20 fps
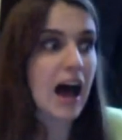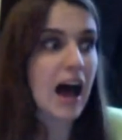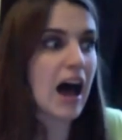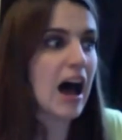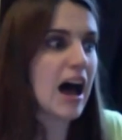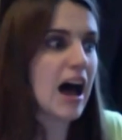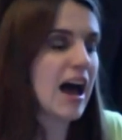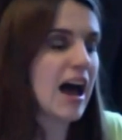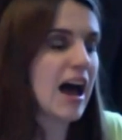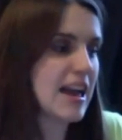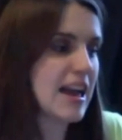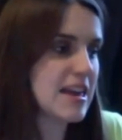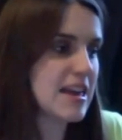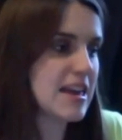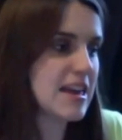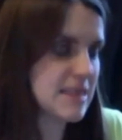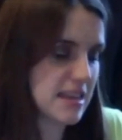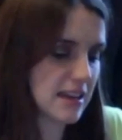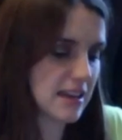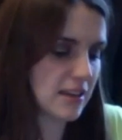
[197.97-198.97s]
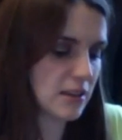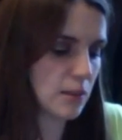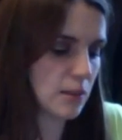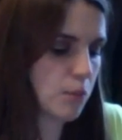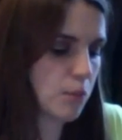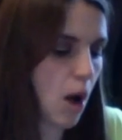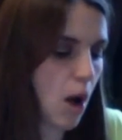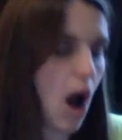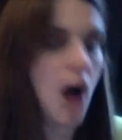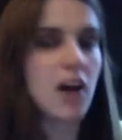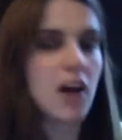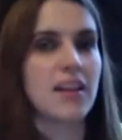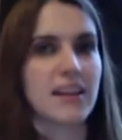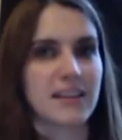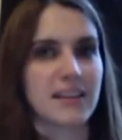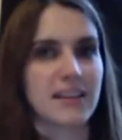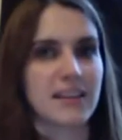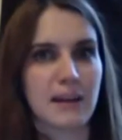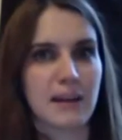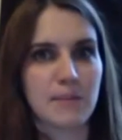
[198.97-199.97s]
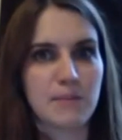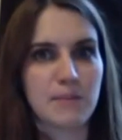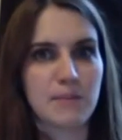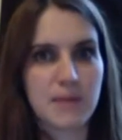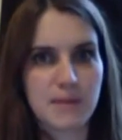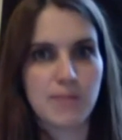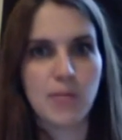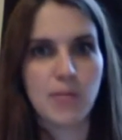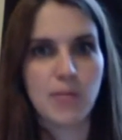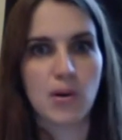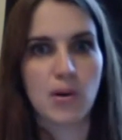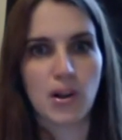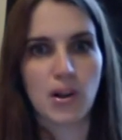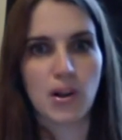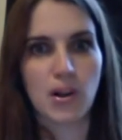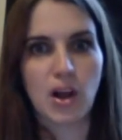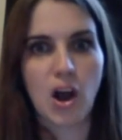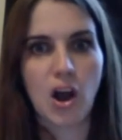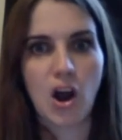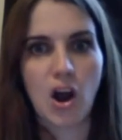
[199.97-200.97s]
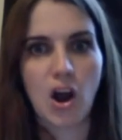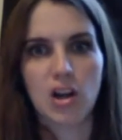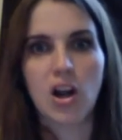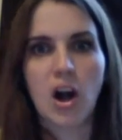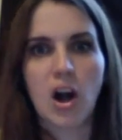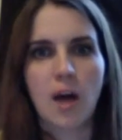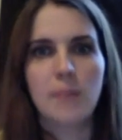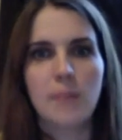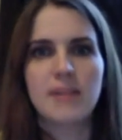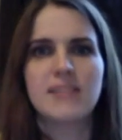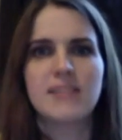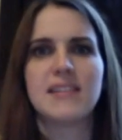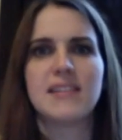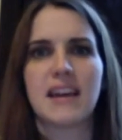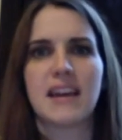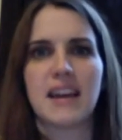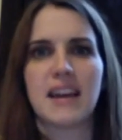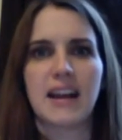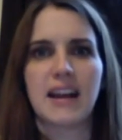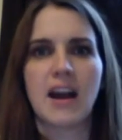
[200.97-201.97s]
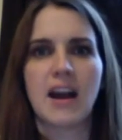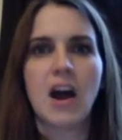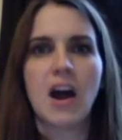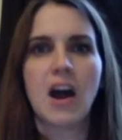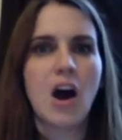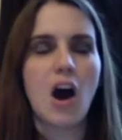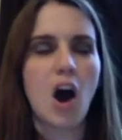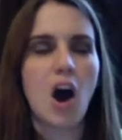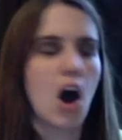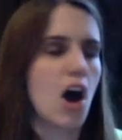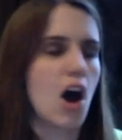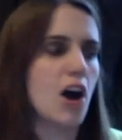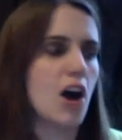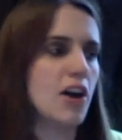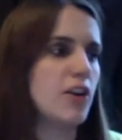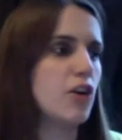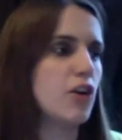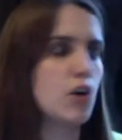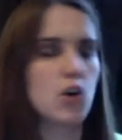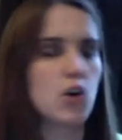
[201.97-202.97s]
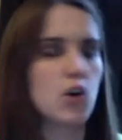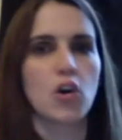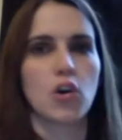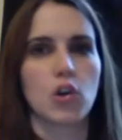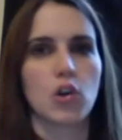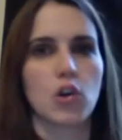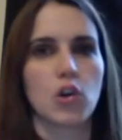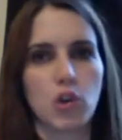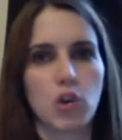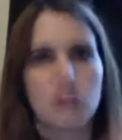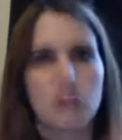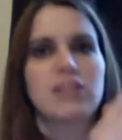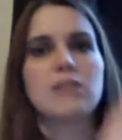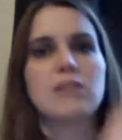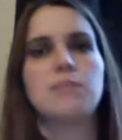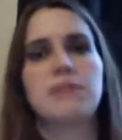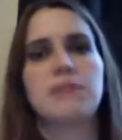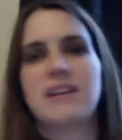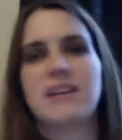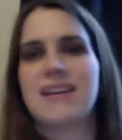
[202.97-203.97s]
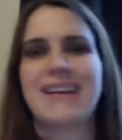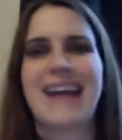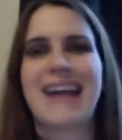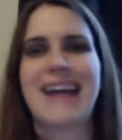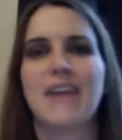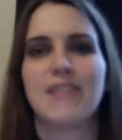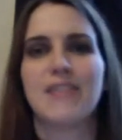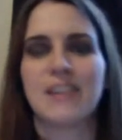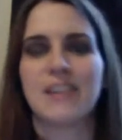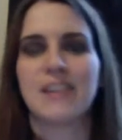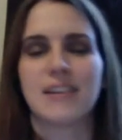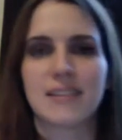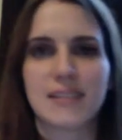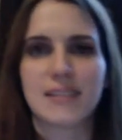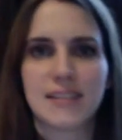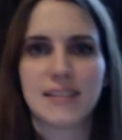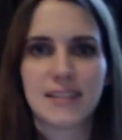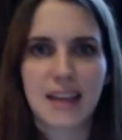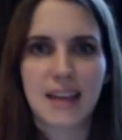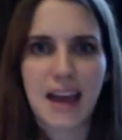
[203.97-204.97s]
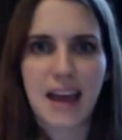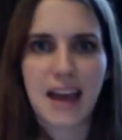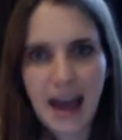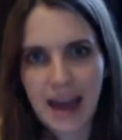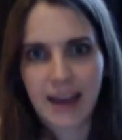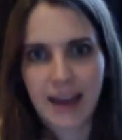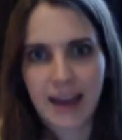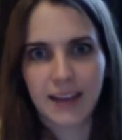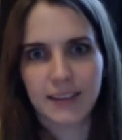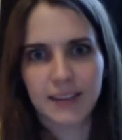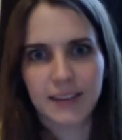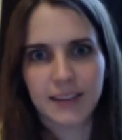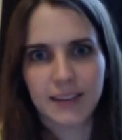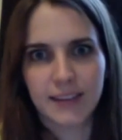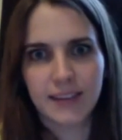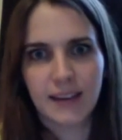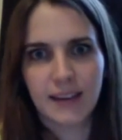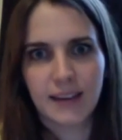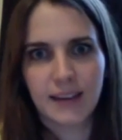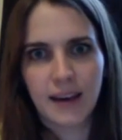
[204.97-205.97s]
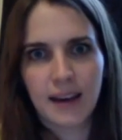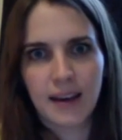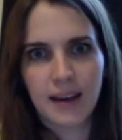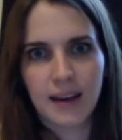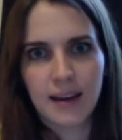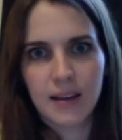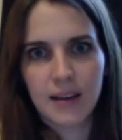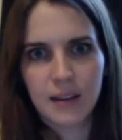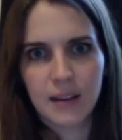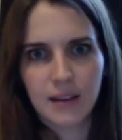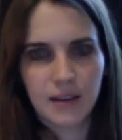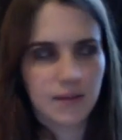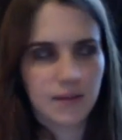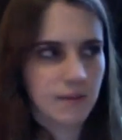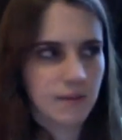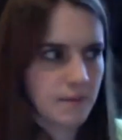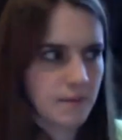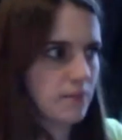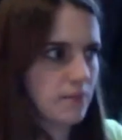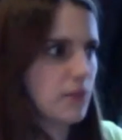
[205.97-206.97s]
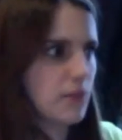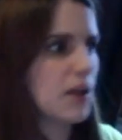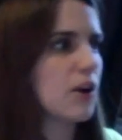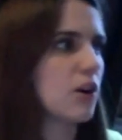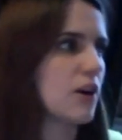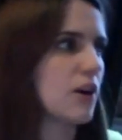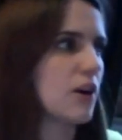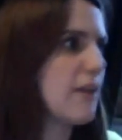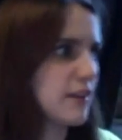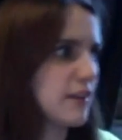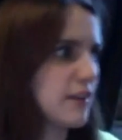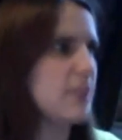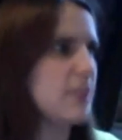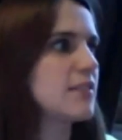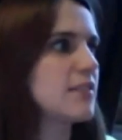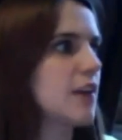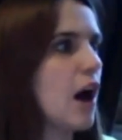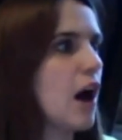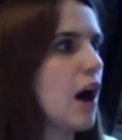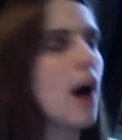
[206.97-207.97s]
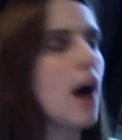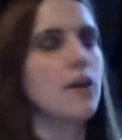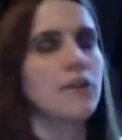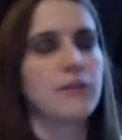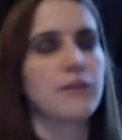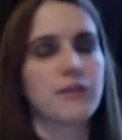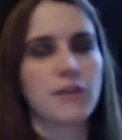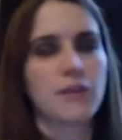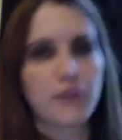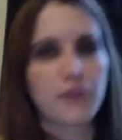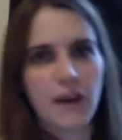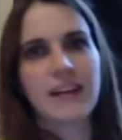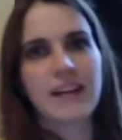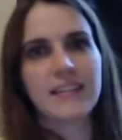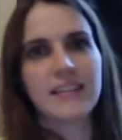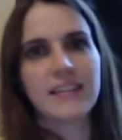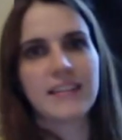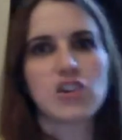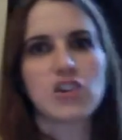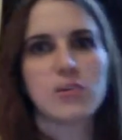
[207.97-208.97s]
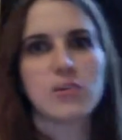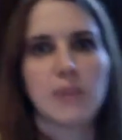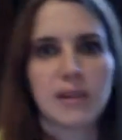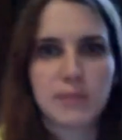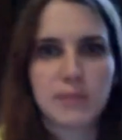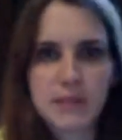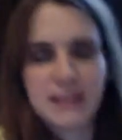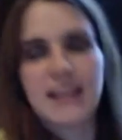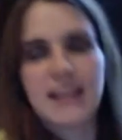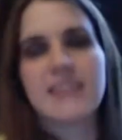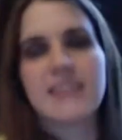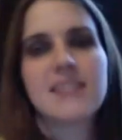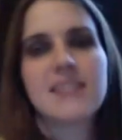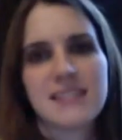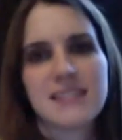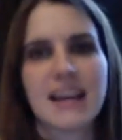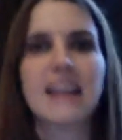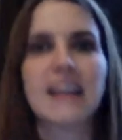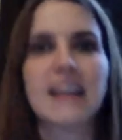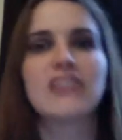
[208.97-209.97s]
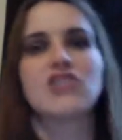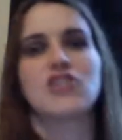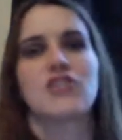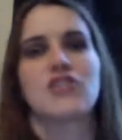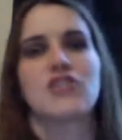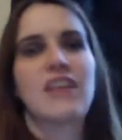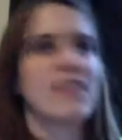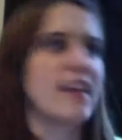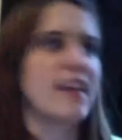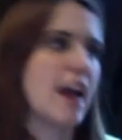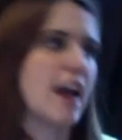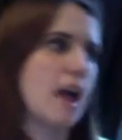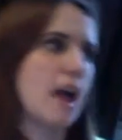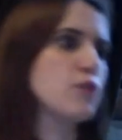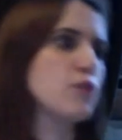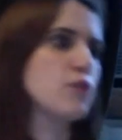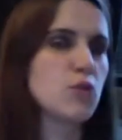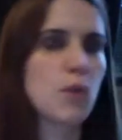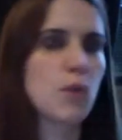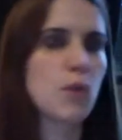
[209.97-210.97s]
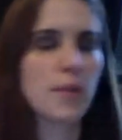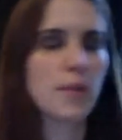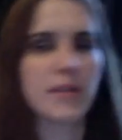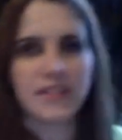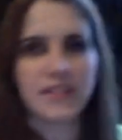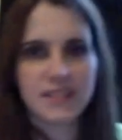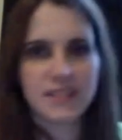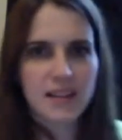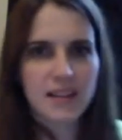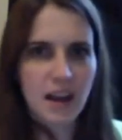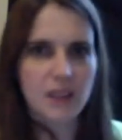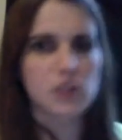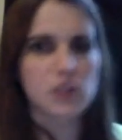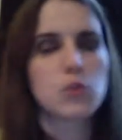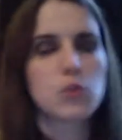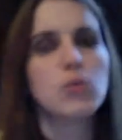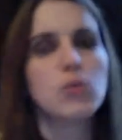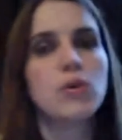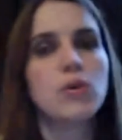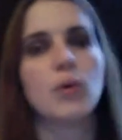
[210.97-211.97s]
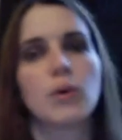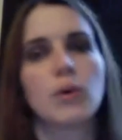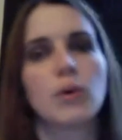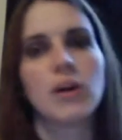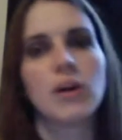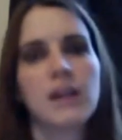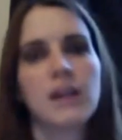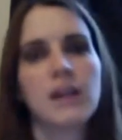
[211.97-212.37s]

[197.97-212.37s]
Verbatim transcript: I think it's appalling that people are commenting on her looks being evidence as or evidence of the fact that she must be less intelligent than the average woman. That's not true.